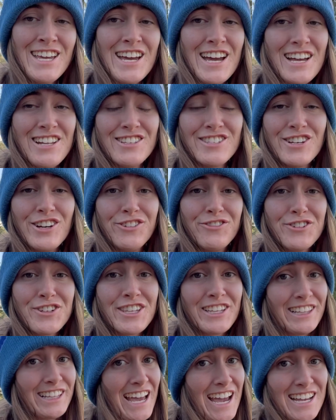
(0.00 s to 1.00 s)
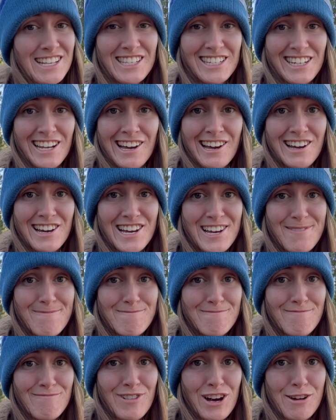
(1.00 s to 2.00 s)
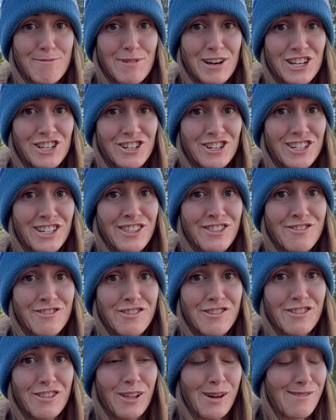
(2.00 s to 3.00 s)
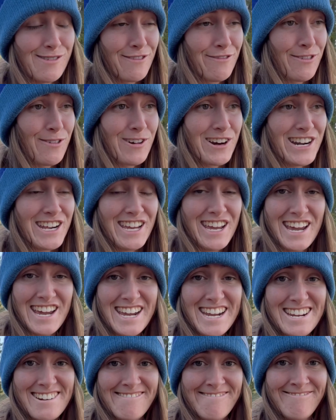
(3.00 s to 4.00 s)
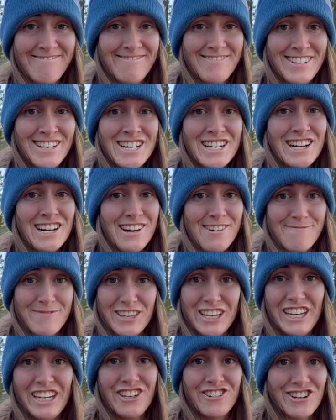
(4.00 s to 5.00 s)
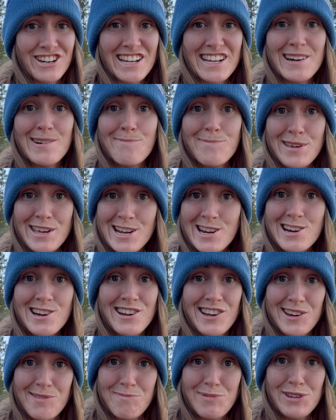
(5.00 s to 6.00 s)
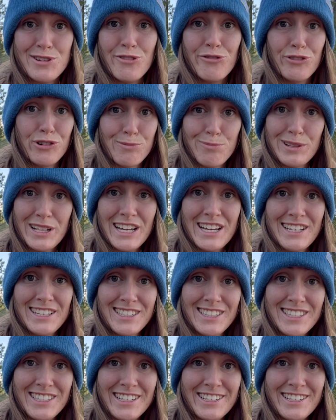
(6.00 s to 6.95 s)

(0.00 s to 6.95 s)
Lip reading: And so for the last time on my journey through the lower 48, I'm gonna drink a beer in a beautiful place.